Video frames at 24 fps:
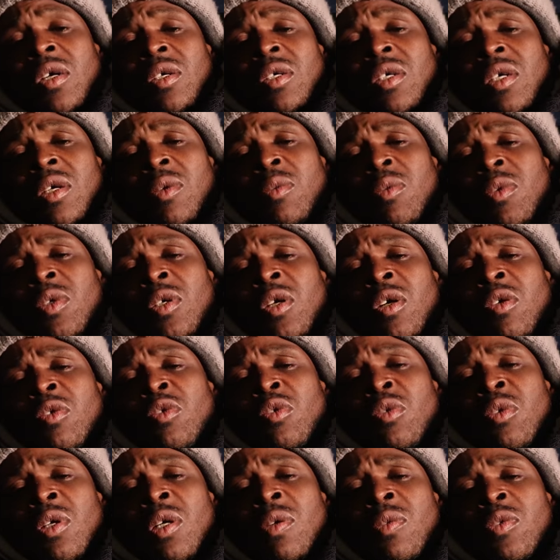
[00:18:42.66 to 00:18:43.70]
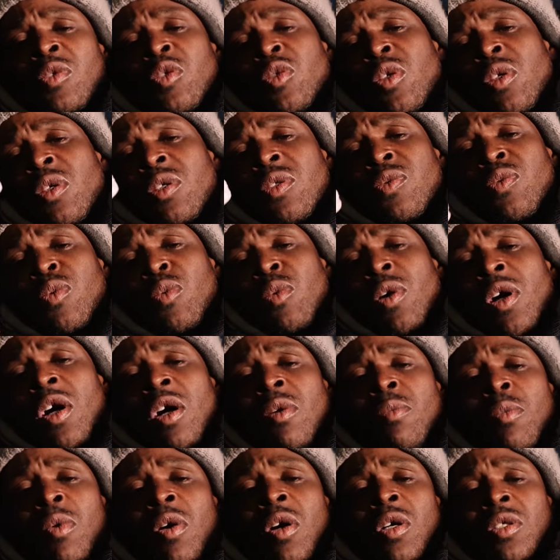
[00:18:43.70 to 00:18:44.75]
And we go do inventories for
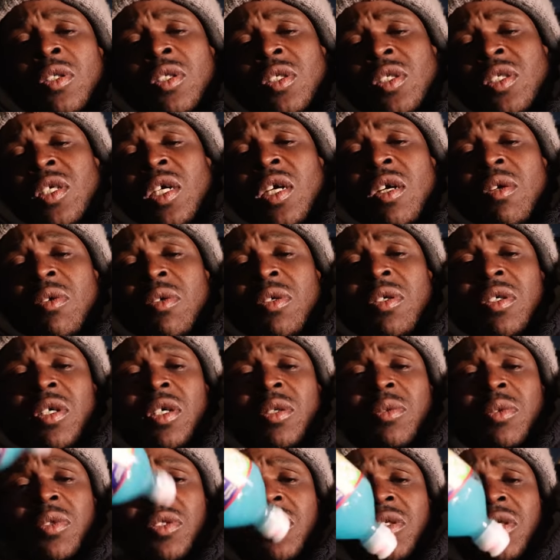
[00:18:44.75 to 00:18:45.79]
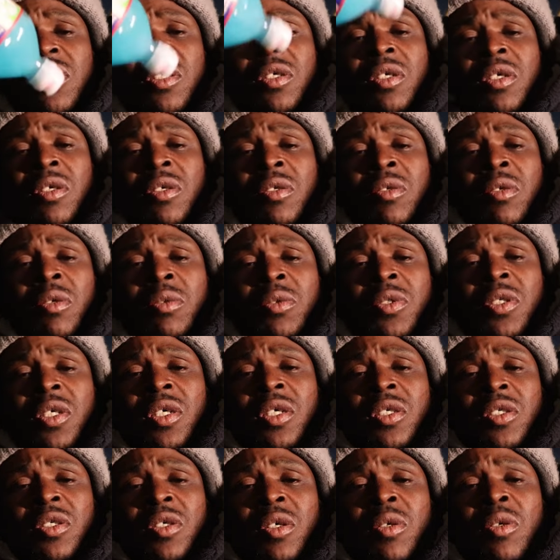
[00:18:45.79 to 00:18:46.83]
Walmarts and Sam's Clubs and shit. You know what I'm
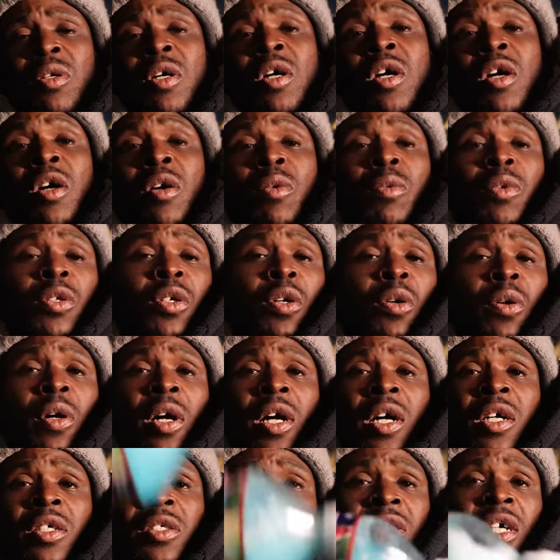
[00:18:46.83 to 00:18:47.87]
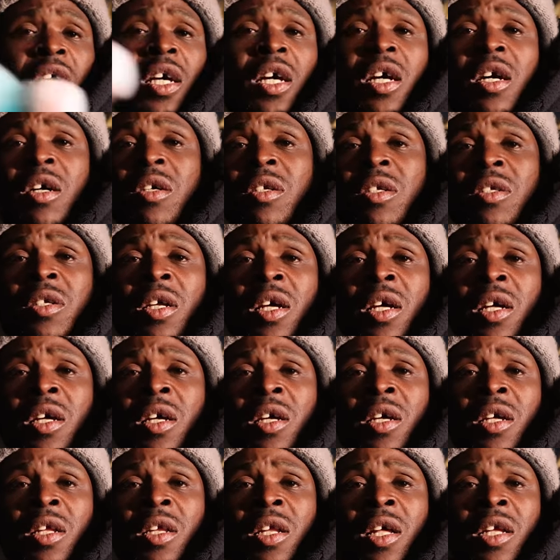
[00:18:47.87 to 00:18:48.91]
saying? So we go out of town and,
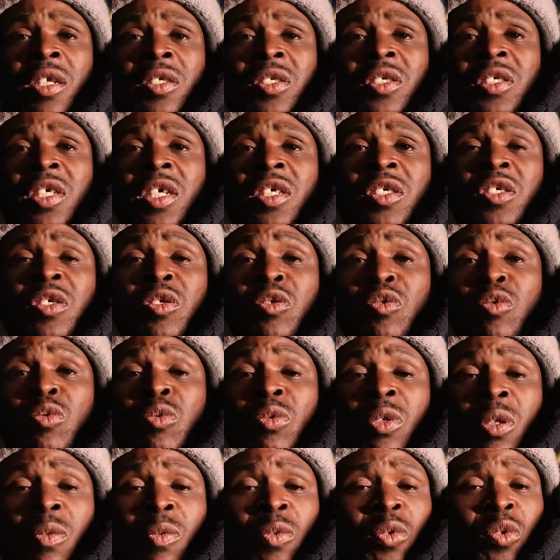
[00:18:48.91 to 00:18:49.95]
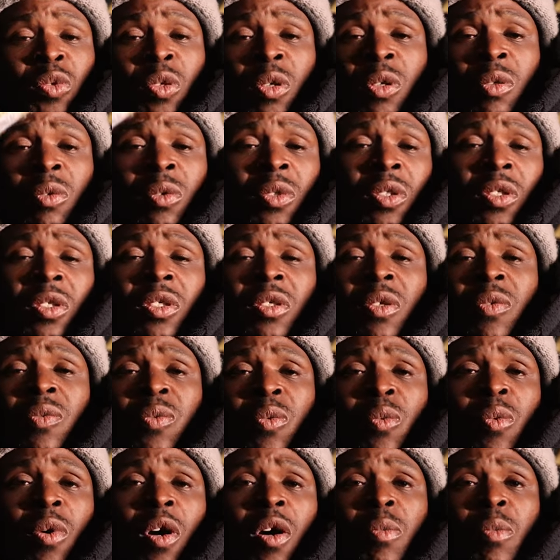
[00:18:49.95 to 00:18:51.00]
and out of states and do inventories and shit
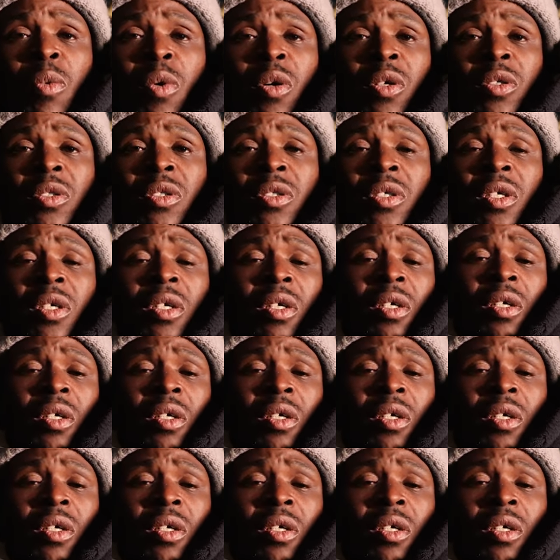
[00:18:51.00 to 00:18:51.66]
for Walmarts.